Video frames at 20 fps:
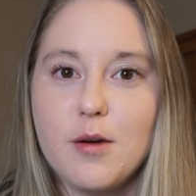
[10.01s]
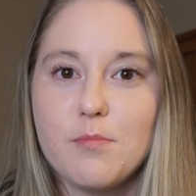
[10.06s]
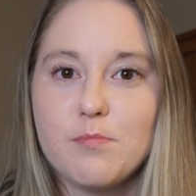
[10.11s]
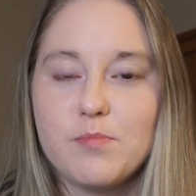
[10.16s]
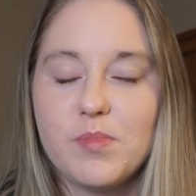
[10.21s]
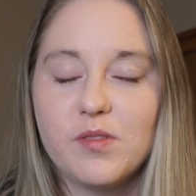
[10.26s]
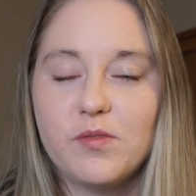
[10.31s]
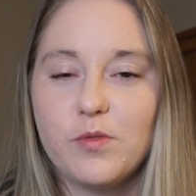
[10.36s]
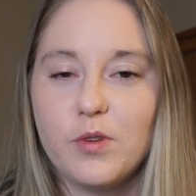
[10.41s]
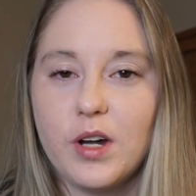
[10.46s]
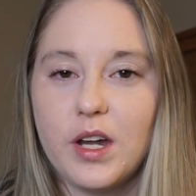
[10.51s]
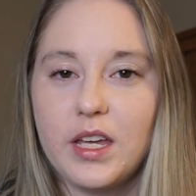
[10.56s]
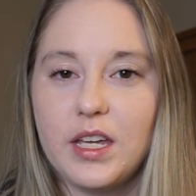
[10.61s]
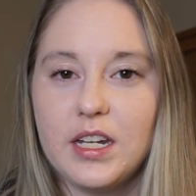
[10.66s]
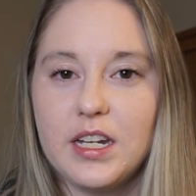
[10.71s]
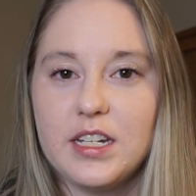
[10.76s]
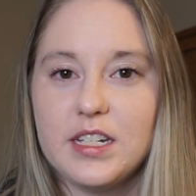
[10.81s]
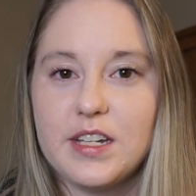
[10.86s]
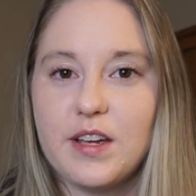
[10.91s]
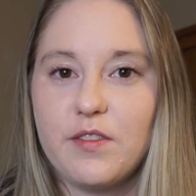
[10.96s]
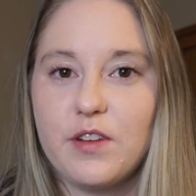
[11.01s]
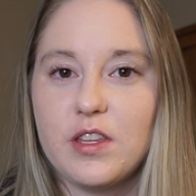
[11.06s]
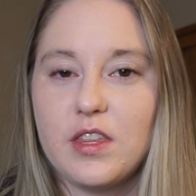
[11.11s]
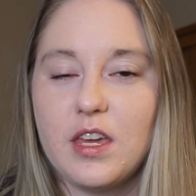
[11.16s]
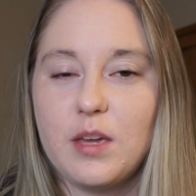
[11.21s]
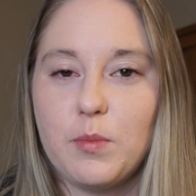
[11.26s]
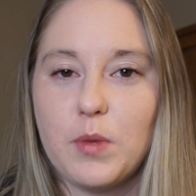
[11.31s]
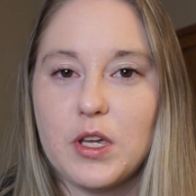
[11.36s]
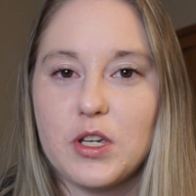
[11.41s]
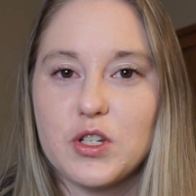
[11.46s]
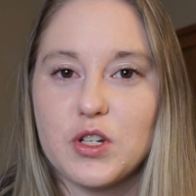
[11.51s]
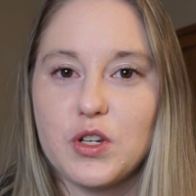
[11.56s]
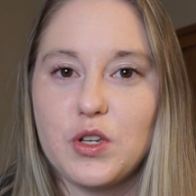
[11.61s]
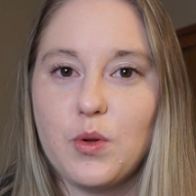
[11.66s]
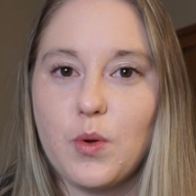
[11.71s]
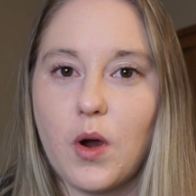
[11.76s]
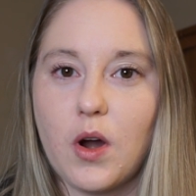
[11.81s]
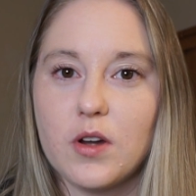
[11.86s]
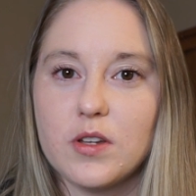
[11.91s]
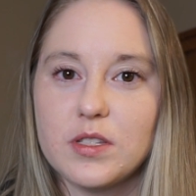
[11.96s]
Before I get into everything, make sure
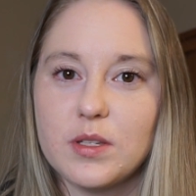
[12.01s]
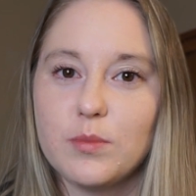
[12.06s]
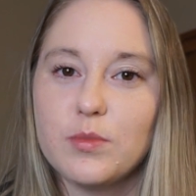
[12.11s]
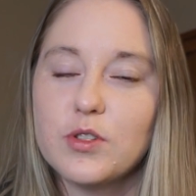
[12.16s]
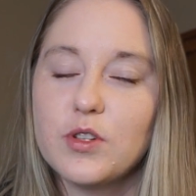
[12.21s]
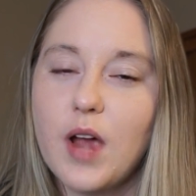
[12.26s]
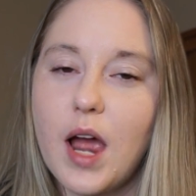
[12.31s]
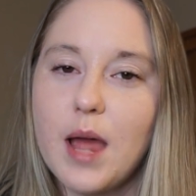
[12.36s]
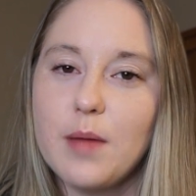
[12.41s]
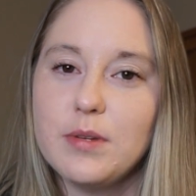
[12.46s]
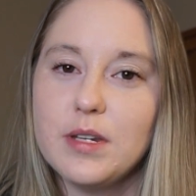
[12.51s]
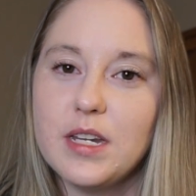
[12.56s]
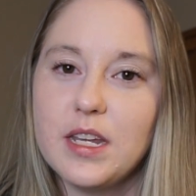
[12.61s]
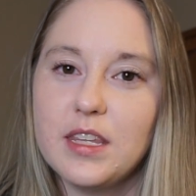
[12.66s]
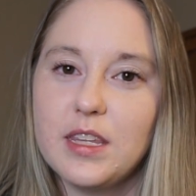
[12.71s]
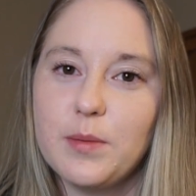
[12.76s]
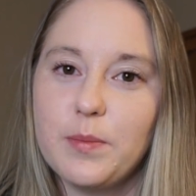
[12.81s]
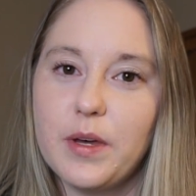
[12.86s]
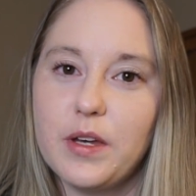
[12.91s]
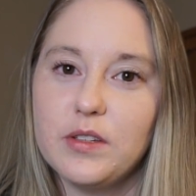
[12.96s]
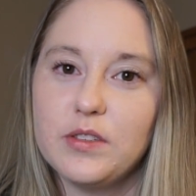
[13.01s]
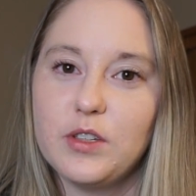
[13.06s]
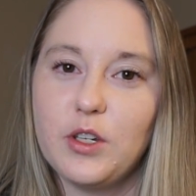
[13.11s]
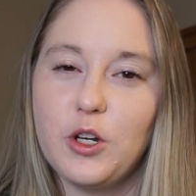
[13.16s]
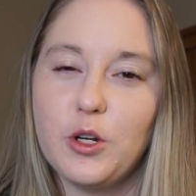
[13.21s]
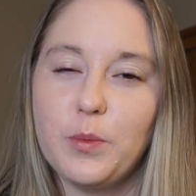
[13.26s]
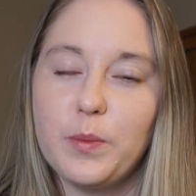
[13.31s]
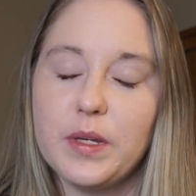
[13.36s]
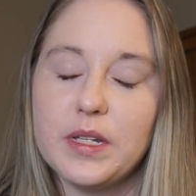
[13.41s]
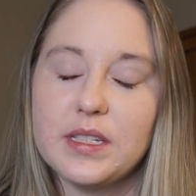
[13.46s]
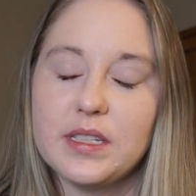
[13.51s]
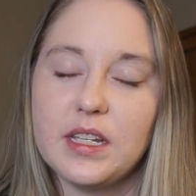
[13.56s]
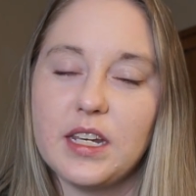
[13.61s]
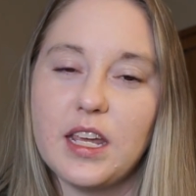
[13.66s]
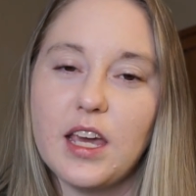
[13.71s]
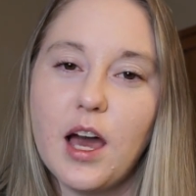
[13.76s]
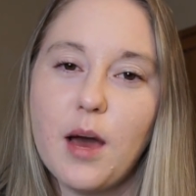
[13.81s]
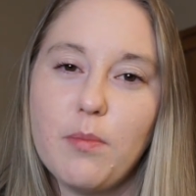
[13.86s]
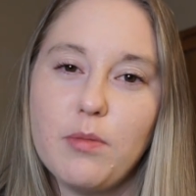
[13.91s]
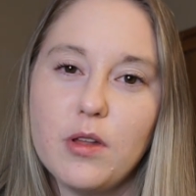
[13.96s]
you are subscribed and hit the bell so you don't miss
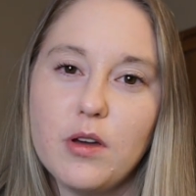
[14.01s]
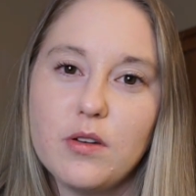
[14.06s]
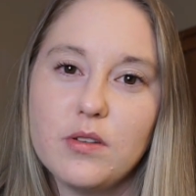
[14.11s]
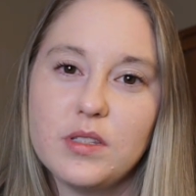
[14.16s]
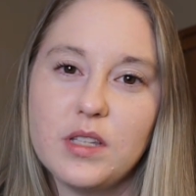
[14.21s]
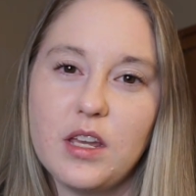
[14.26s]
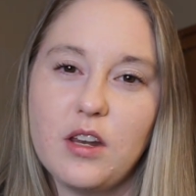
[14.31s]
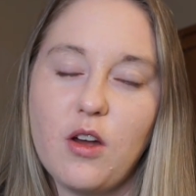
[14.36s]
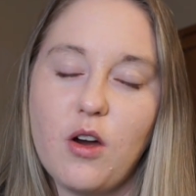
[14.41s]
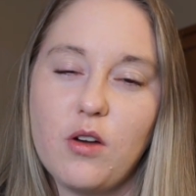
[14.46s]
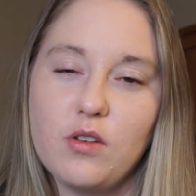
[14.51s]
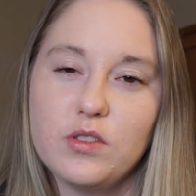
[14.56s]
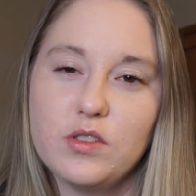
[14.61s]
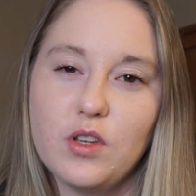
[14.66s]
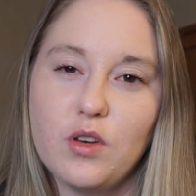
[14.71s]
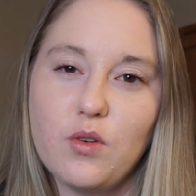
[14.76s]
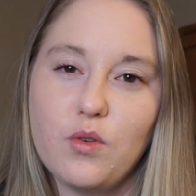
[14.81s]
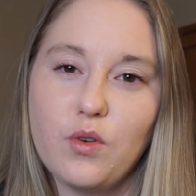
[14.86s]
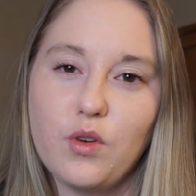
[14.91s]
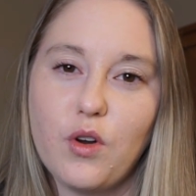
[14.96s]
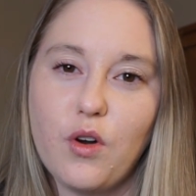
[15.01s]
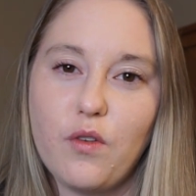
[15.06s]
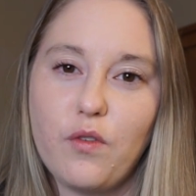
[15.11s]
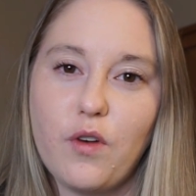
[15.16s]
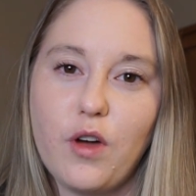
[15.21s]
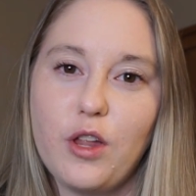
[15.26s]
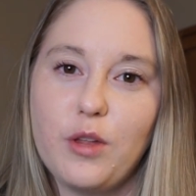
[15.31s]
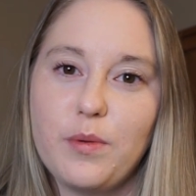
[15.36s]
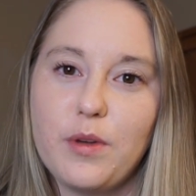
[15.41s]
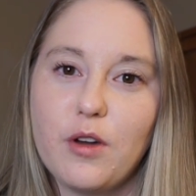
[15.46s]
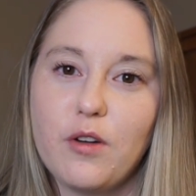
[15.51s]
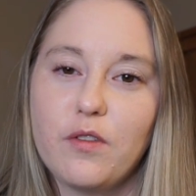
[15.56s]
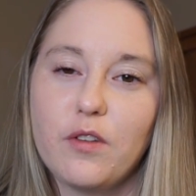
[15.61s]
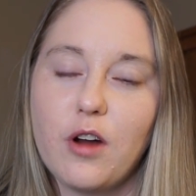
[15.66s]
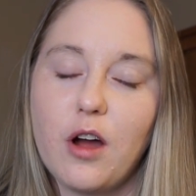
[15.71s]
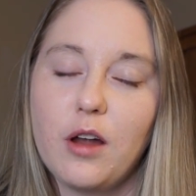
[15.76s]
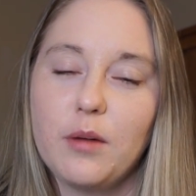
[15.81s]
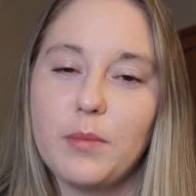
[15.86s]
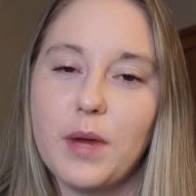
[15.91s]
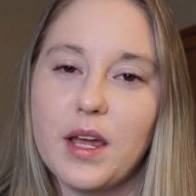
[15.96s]
any uploads, and also go follow me over
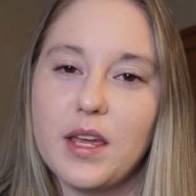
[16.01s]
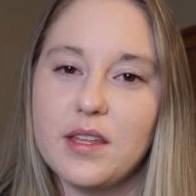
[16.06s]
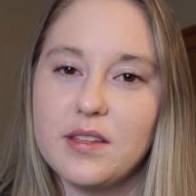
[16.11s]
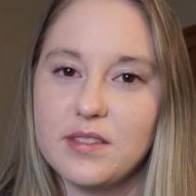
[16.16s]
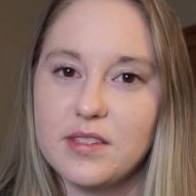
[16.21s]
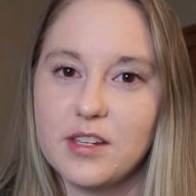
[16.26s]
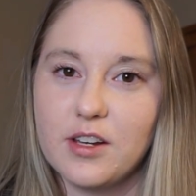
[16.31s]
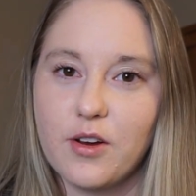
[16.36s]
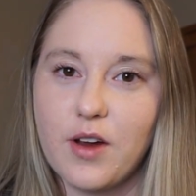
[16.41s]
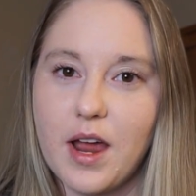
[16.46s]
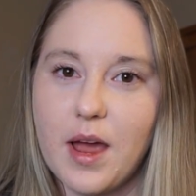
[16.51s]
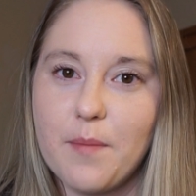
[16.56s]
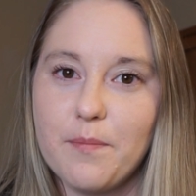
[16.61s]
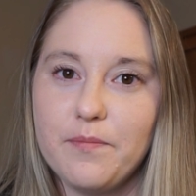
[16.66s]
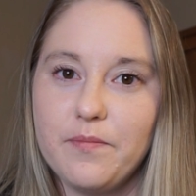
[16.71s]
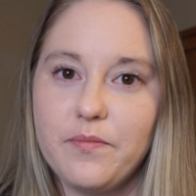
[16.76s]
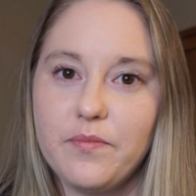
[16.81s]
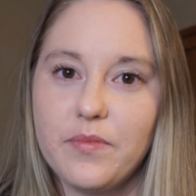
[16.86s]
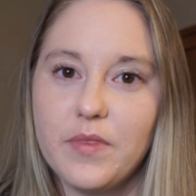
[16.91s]
on my Instagram.